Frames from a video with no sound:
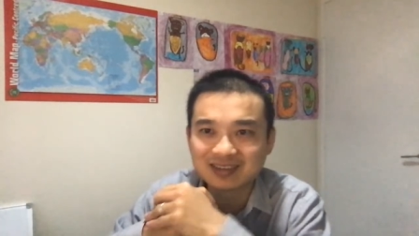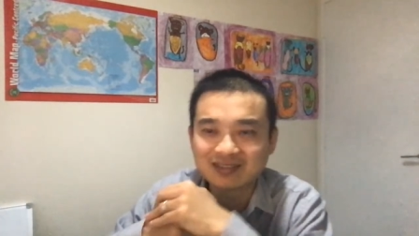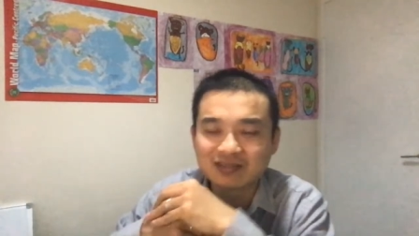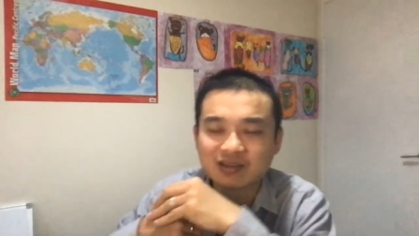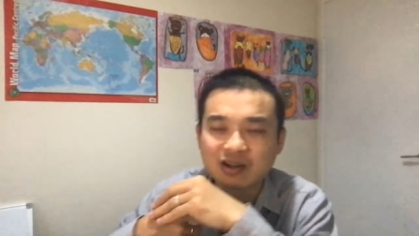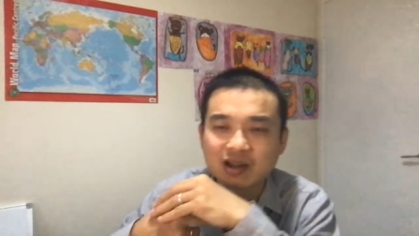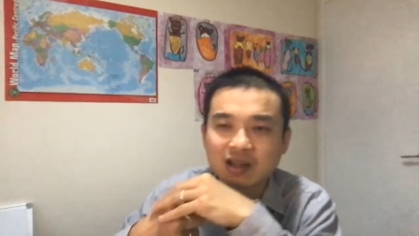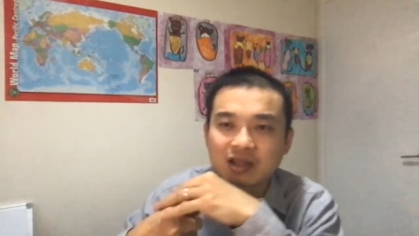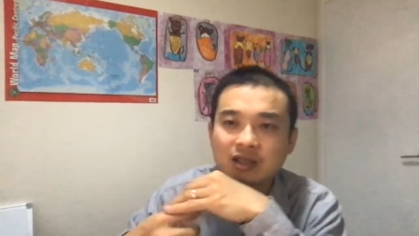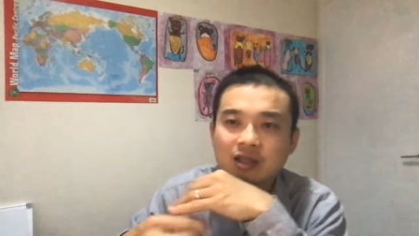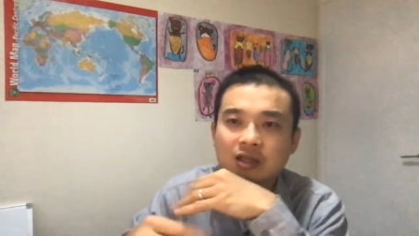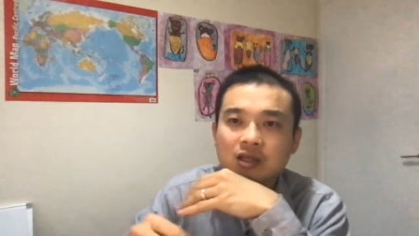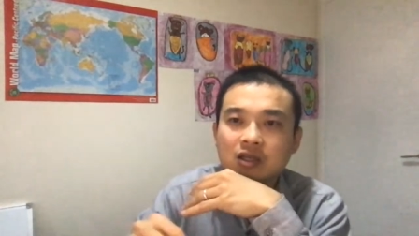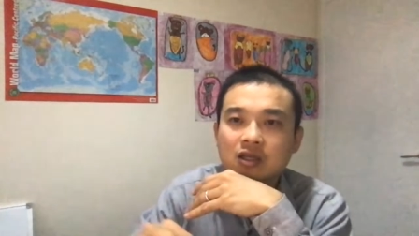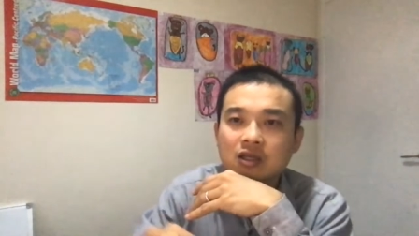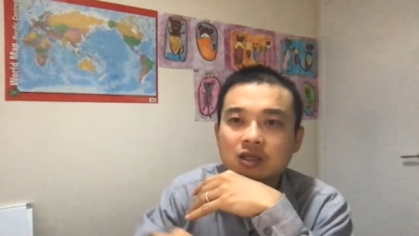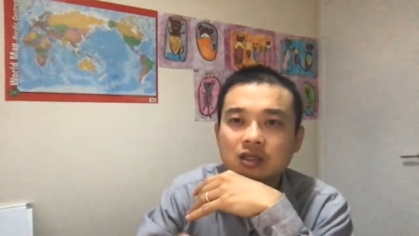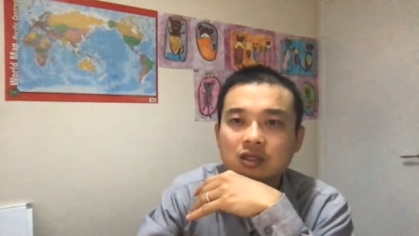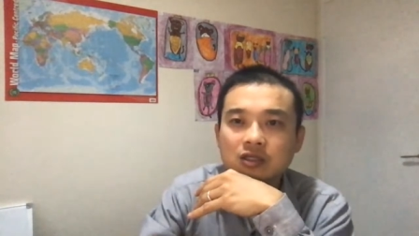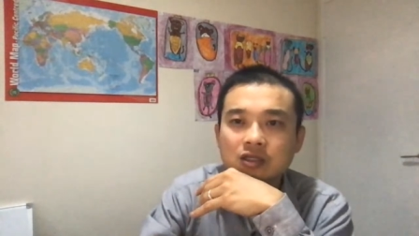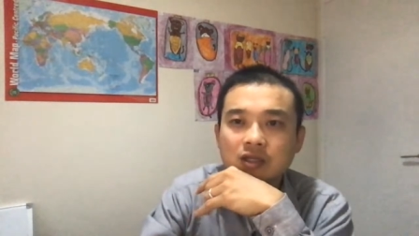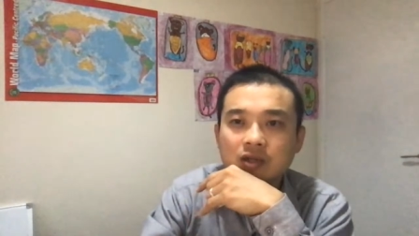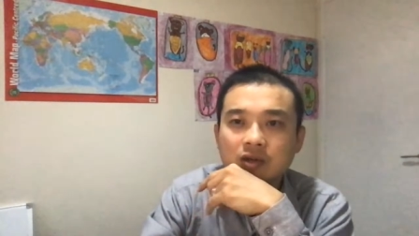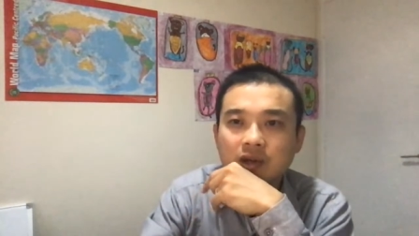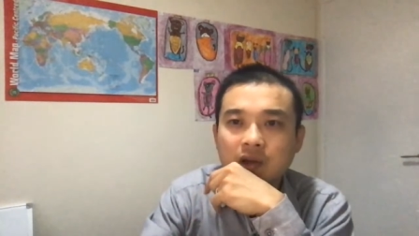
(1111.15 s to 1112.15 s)
Right?
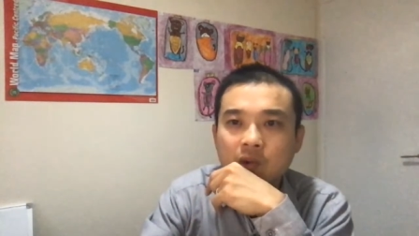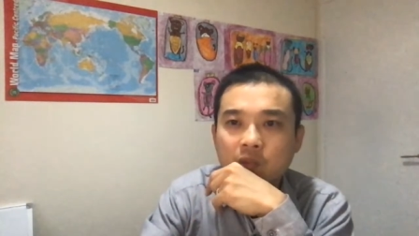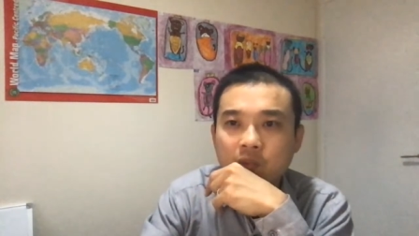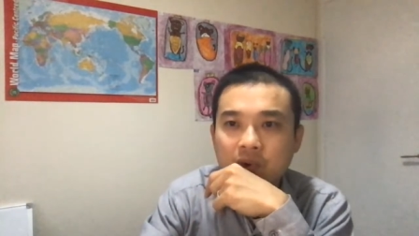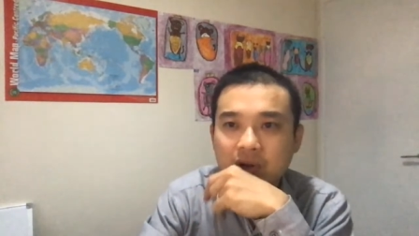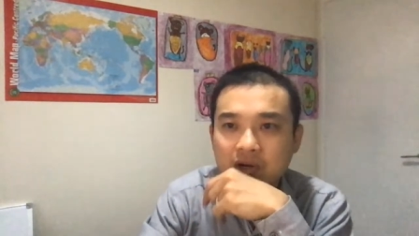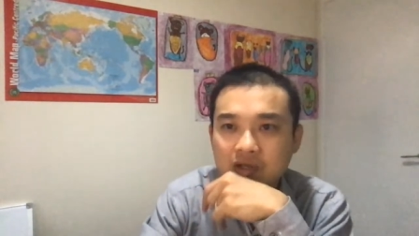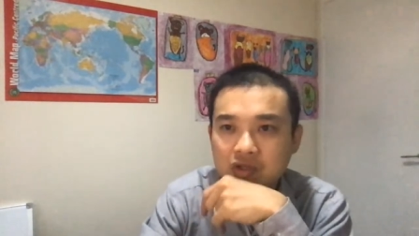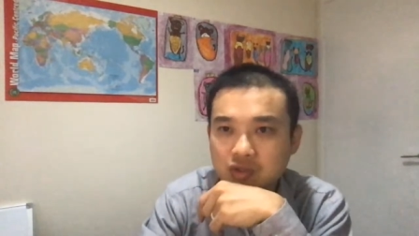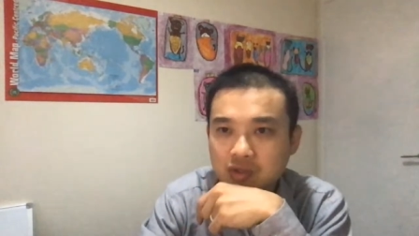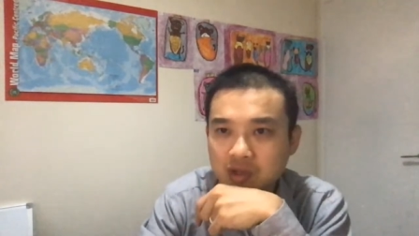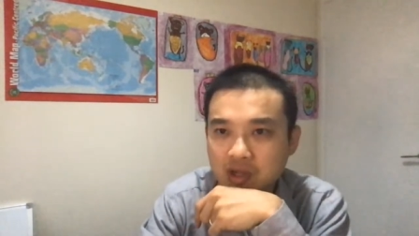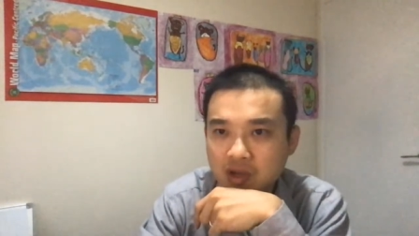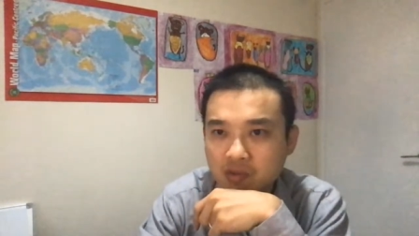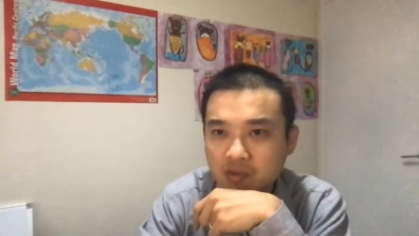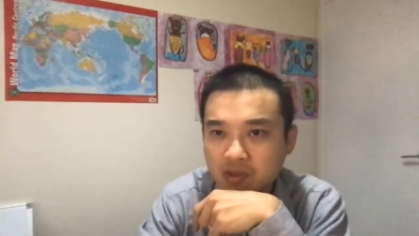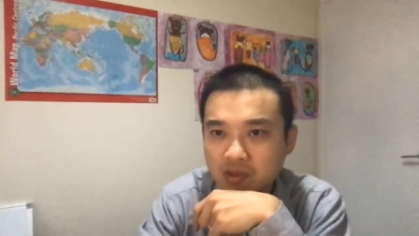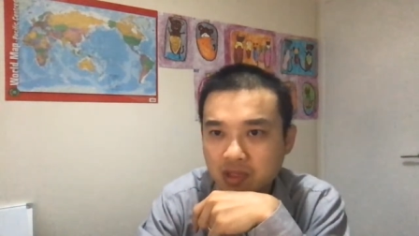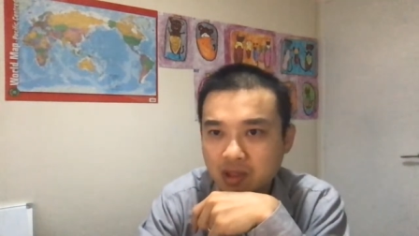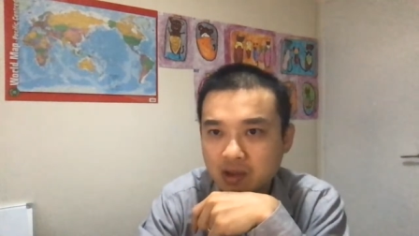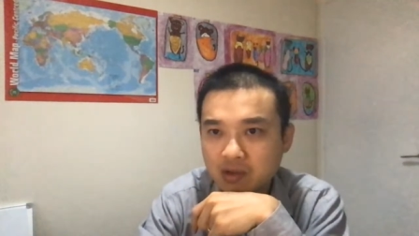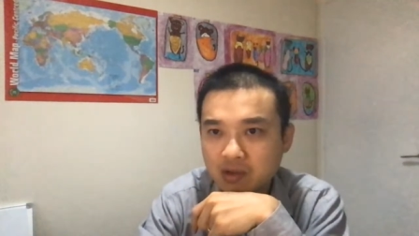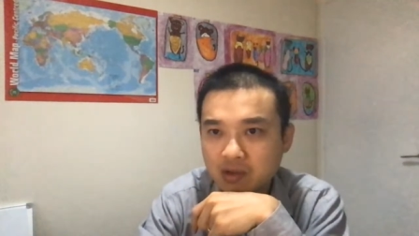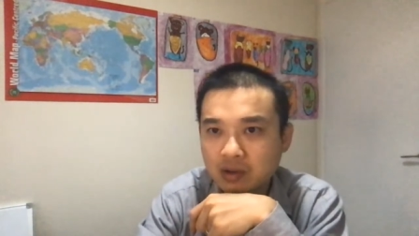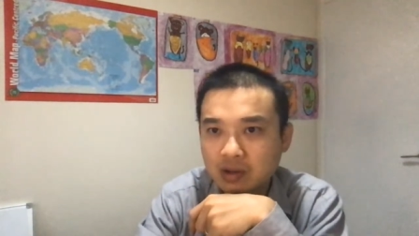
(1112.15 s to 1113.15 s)
So I want to share
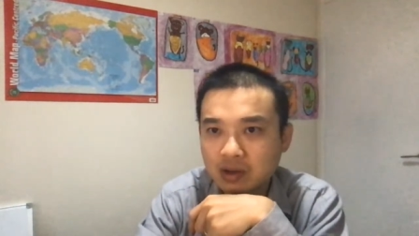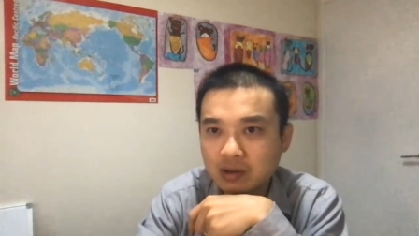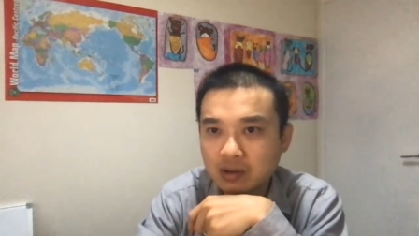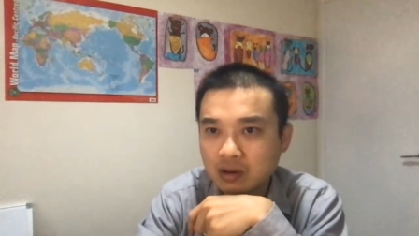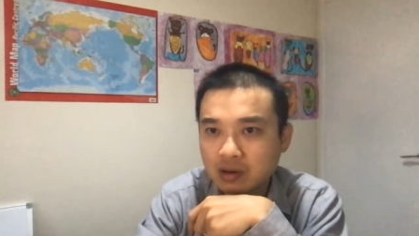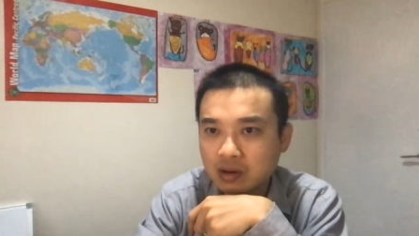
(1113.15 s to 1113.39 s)
with you